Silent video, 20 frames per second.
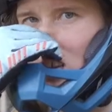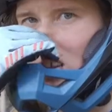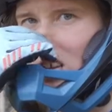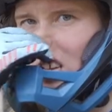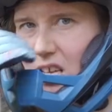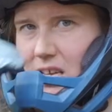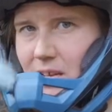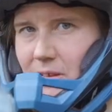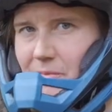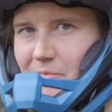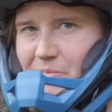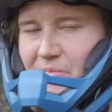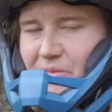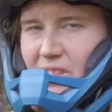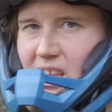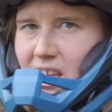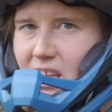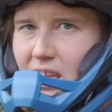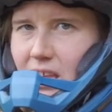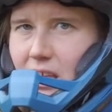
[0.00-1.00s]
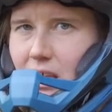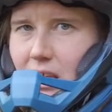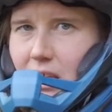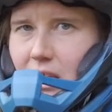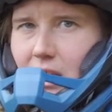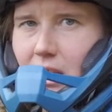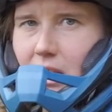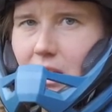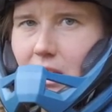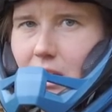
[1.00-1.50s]
one, and you'll try
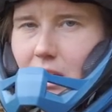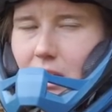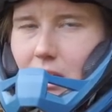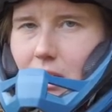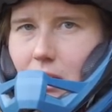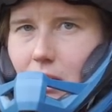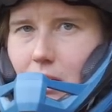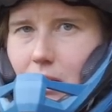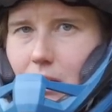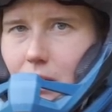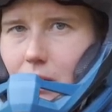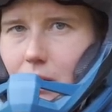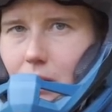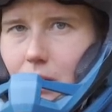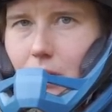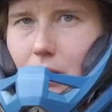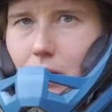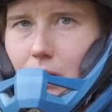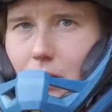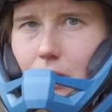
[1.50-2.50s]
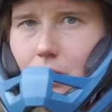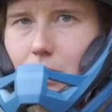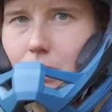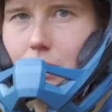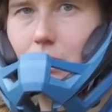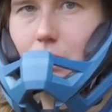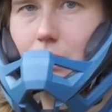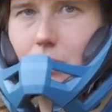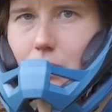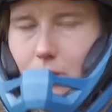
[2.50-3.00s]
to do the same, just kind of
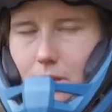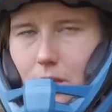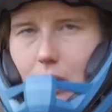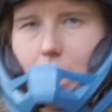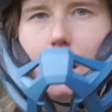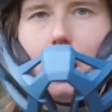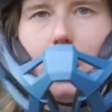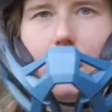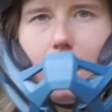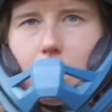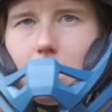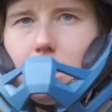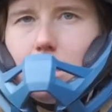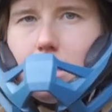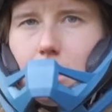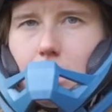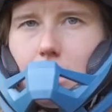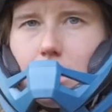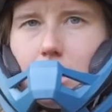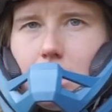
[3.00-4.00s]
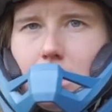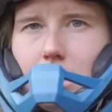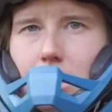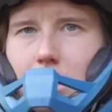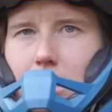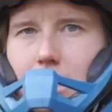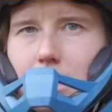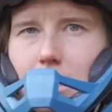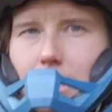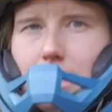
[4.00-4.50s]
ride well at the same pace and
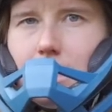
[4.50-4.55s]
see